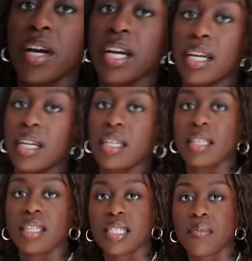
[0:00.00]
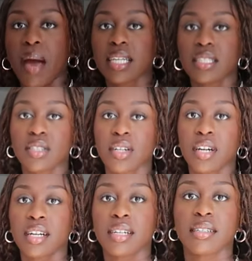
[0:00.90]
wearing this maxi
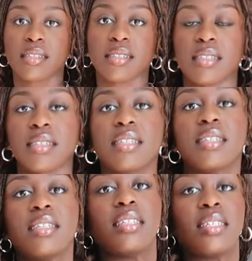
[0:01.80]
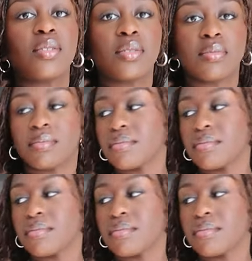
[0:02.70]
skirt Ooh.